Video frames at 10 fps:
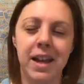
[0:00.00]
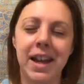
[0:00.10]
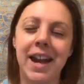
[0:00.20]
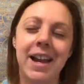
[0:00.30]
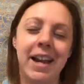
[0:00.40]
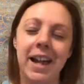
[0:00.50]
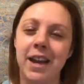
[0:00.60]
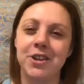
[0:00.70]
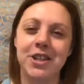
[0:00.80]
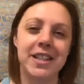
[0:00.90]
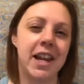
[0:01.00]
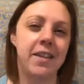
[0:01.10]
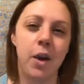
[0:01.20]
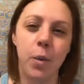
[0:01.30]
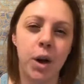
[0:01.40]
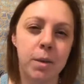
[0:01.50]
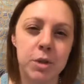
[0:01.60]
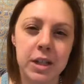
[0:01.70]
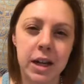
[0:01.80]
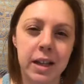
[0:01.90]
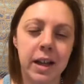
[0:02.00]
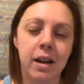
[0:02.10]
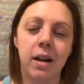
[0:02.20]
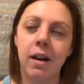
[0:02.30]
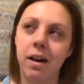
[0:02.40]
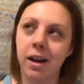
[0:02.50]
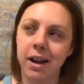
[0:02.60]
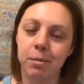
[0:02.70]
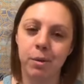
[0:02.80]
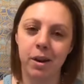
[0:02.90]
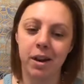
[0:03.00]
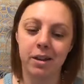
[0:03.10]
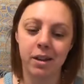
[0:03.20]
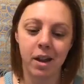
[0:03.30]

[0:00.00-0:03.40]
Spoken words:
Like, again, just saying that word, I'm just kind of like, I can breathe.